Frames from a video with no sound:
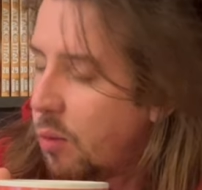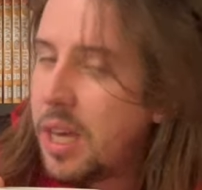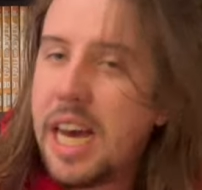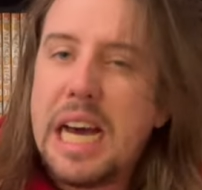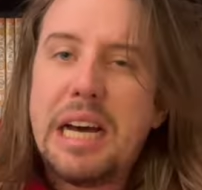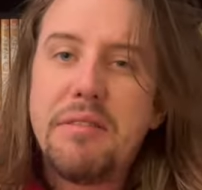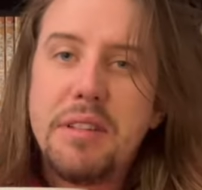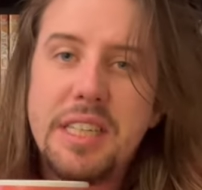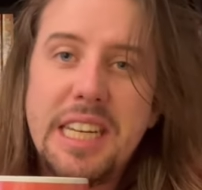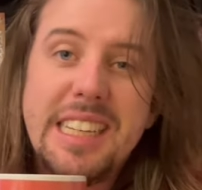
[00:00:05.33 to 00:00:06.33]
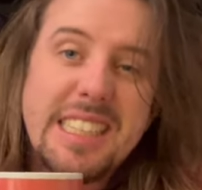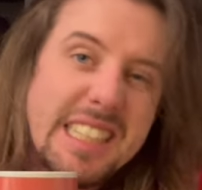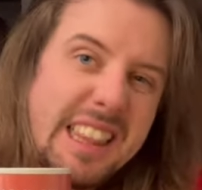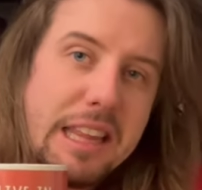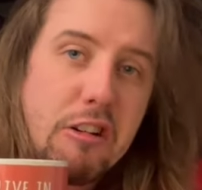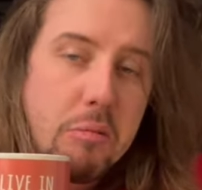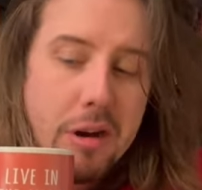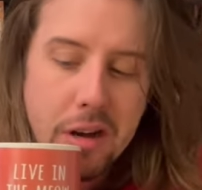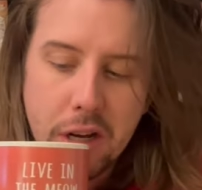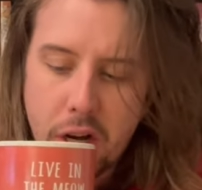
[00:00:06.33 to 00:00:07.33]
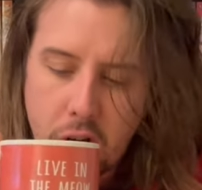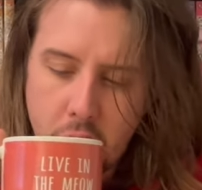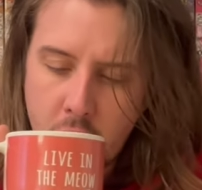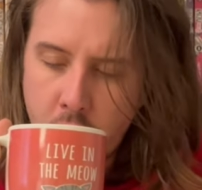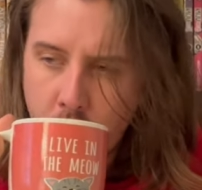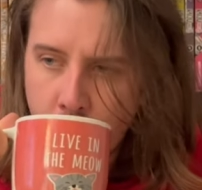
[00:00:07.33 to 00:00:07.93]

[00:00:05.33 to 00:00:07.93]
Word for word: we have a decent little manga haul.